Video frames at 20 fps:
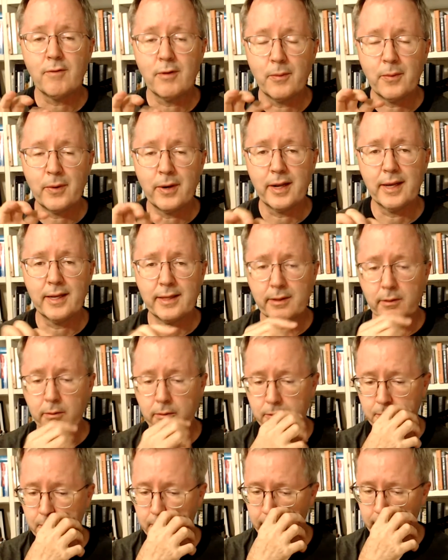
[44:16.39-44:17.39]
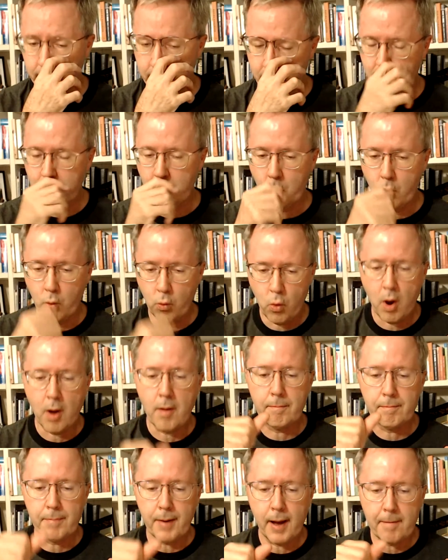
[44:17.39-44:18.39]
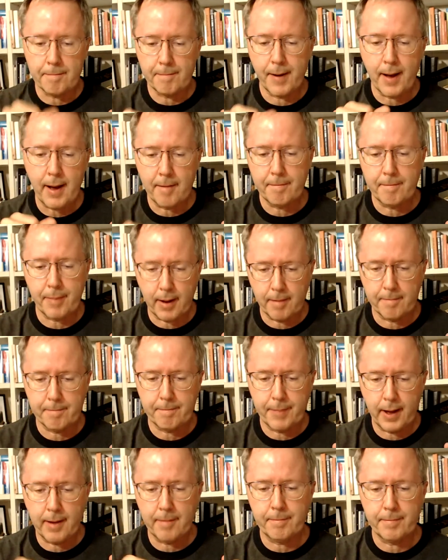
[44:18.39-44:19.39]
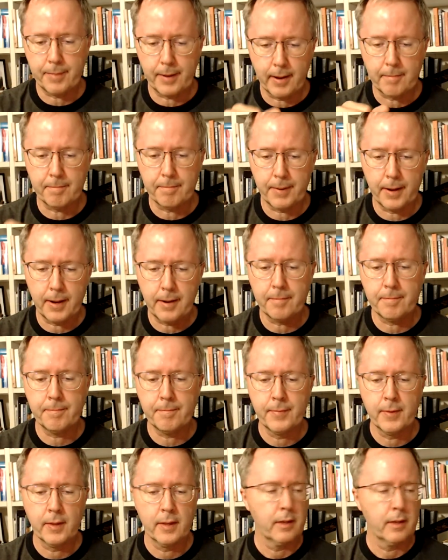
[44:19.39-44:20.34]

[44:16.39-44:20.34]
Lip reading: I want to hit those pretty hard. Wum ba ba ba bum bum bum.